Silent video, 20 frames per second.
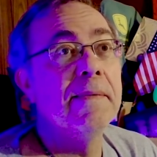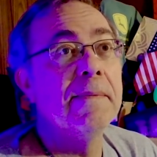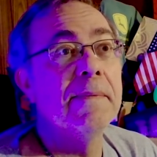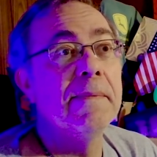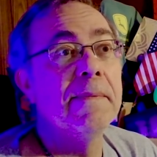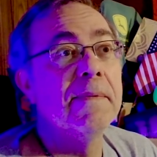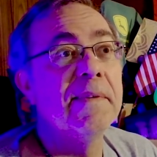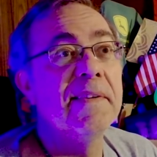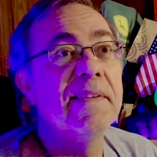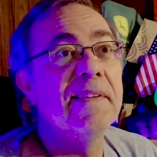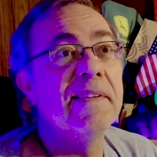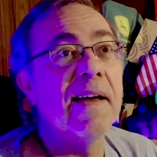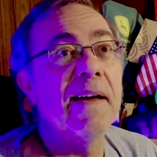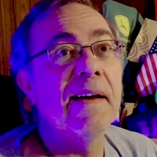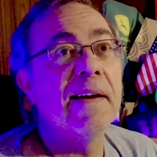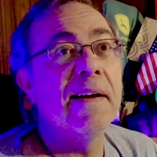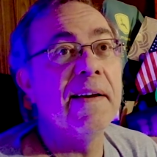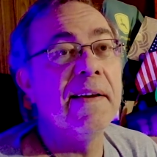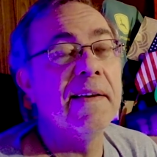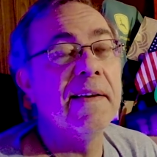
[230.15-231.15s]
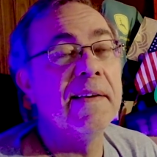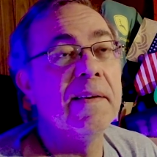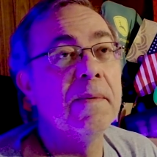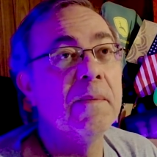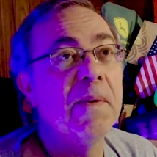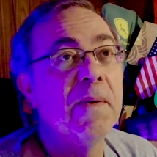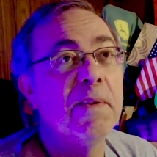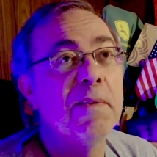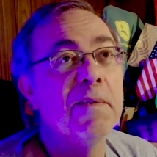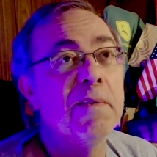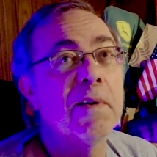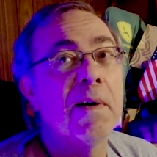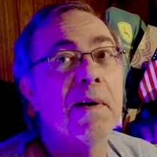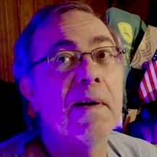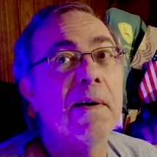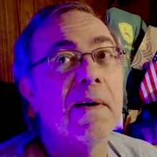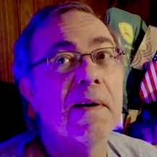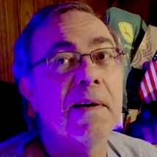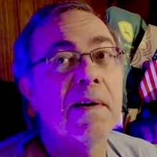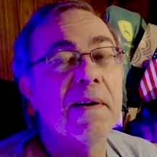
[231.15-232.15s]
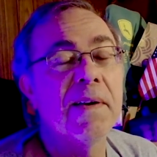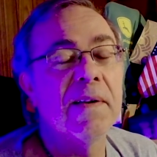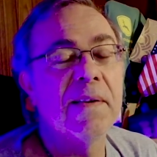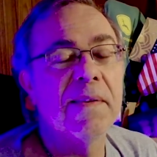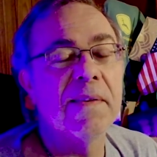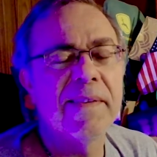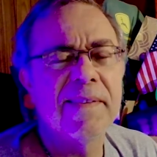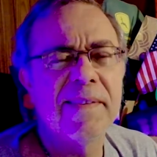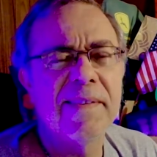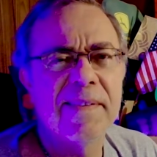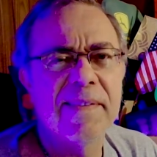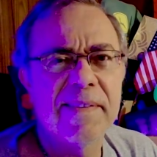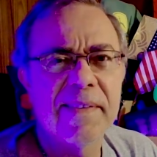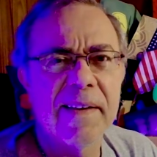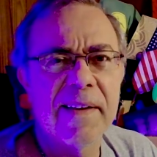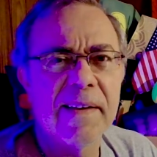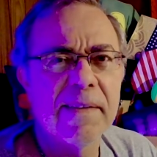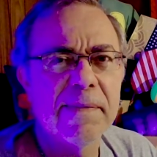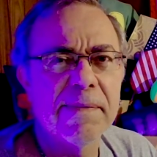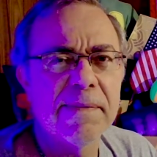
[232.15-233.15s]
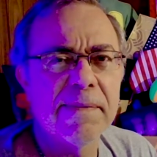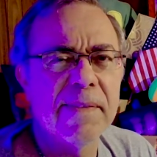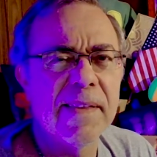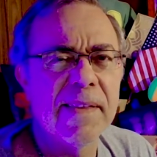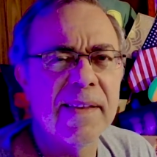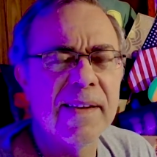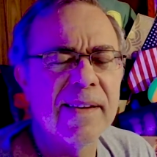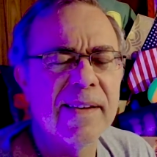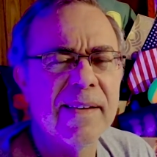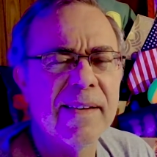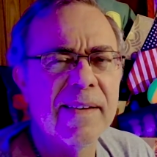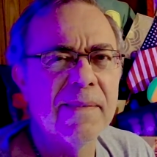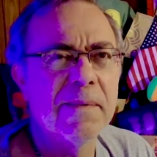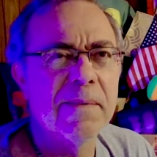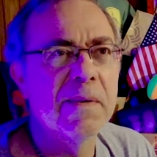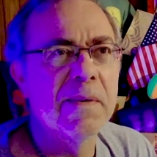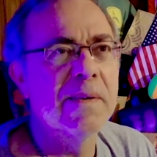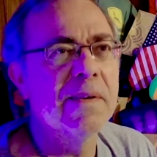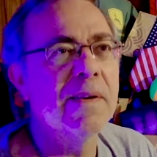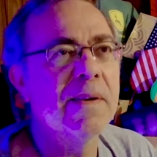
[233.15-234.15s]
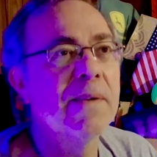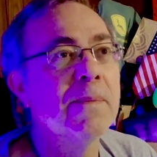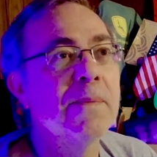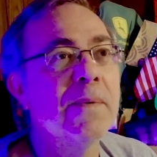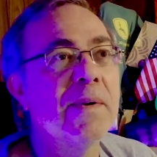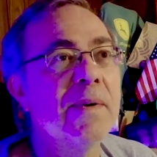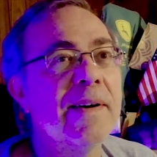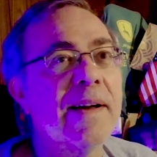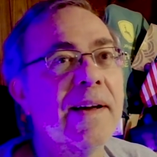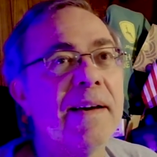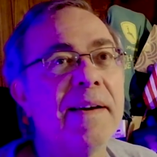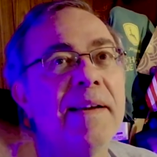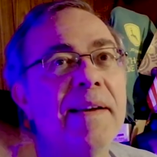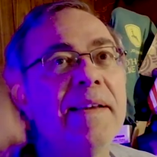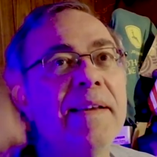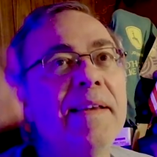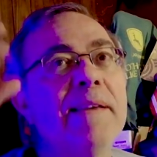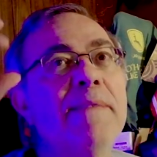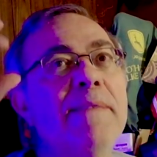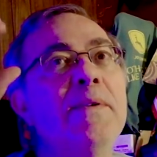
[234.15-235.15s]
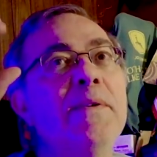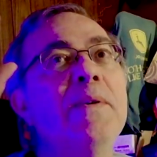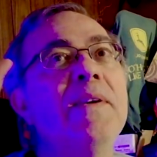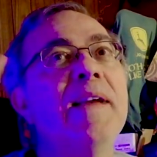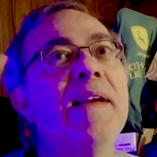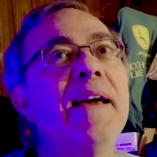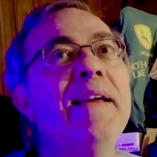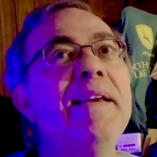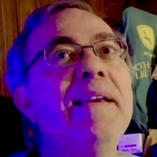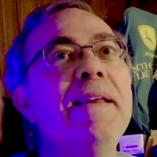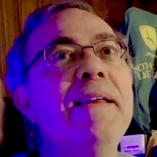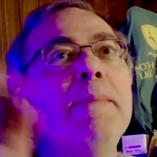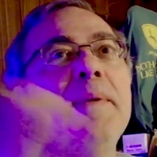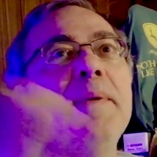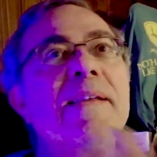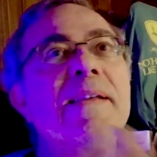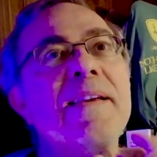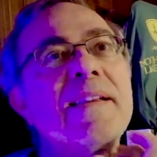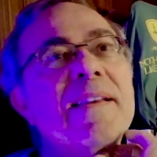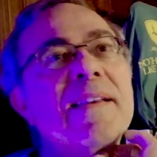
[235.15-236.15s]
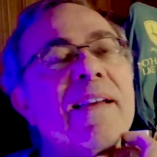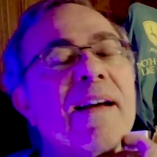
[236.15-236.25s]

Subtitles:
resign and withdraw and all this stuff, then we're not going to give you $90 million